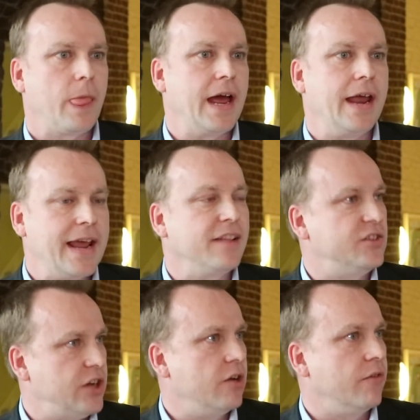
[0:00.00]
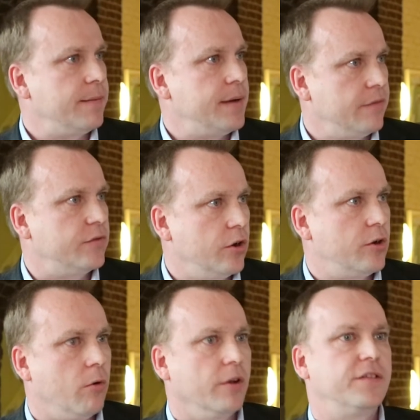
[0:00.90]
and that's generally been of good
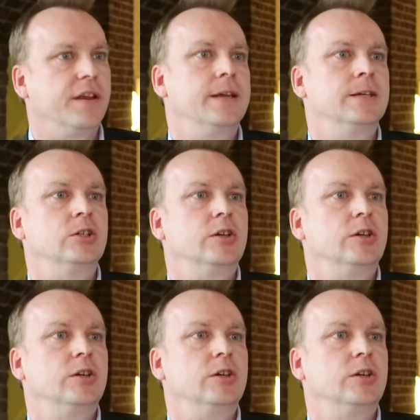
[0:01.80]
quality.